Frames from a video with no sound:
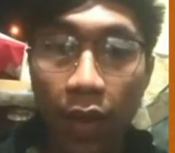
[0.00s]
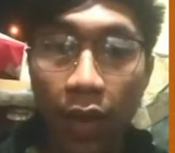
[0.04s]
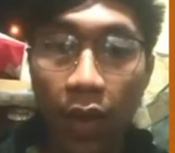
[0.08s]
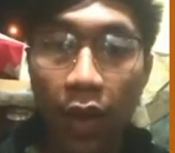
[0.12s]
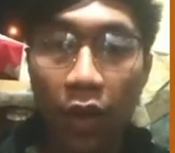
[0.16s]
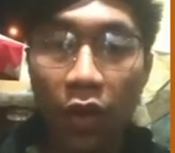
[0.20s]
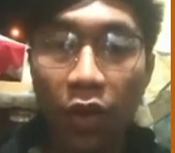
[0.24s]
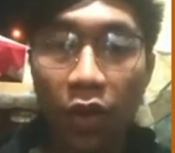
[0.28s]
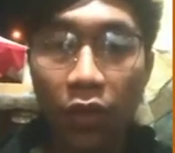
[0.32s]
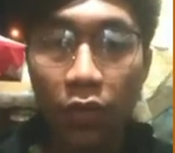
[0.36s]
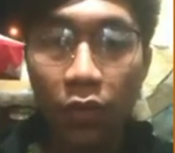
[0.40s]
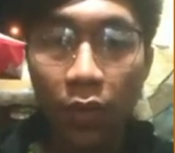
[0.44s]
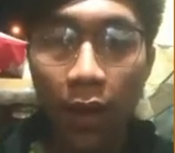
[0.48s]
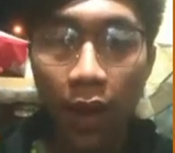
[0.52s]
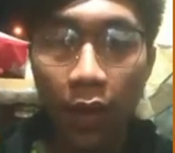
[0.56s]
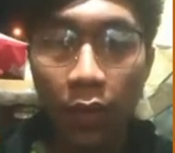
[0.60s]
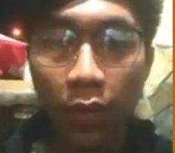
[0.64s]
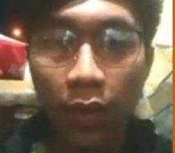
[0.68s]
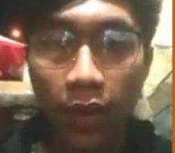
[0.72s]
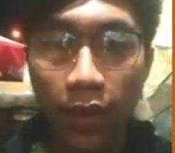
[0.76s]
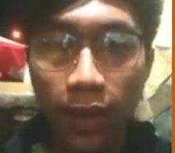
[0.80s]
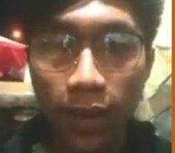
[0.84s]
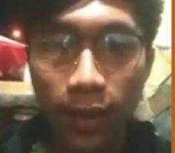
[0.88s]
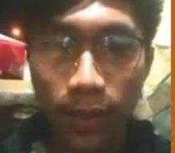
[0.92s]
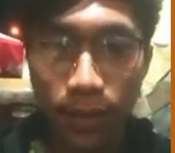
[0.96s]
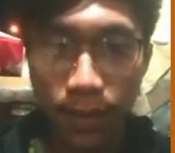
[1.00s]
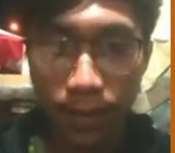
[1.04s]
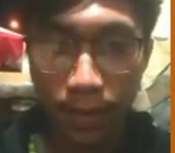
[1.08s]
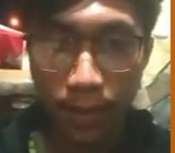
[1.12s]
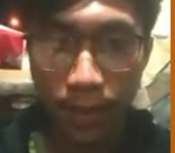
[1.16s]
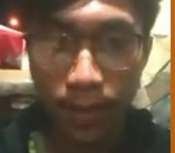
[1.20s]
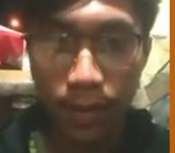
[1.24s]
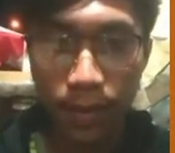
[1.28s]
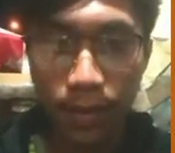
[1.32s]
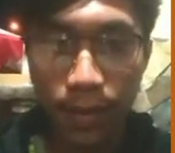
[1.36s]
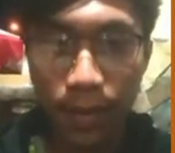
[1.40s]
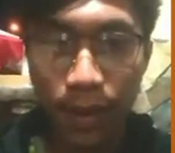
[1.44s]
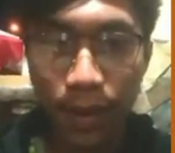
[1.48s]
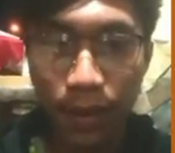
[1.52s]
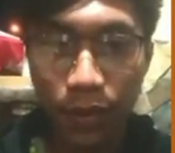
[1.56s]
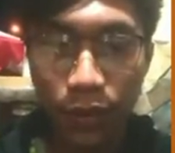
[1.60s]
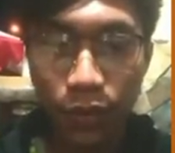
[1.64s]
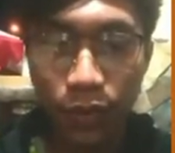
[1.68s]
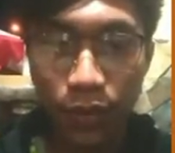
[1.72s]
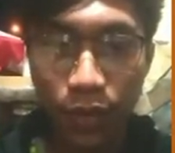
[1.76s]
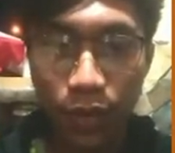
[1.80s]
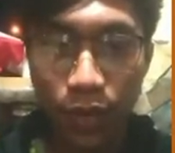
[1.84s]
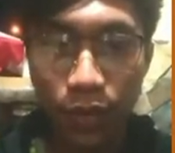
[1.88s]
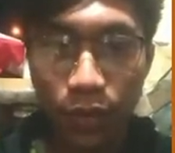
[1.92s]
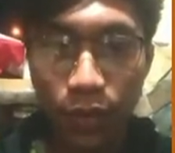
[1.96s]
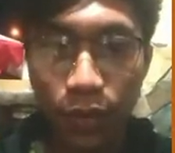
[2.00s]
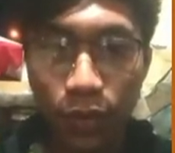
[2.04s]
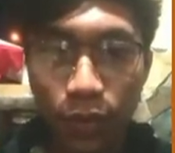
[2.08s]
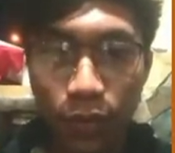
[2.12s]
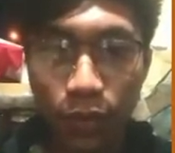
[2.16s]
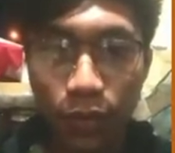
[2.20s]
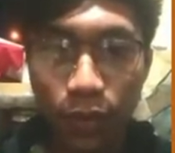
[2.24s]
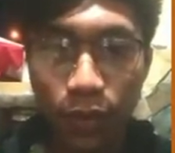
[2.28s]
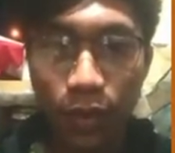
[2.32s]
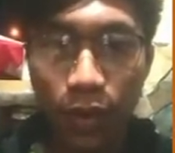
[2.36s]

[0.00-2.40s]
Hello, howdy. Glad to see you.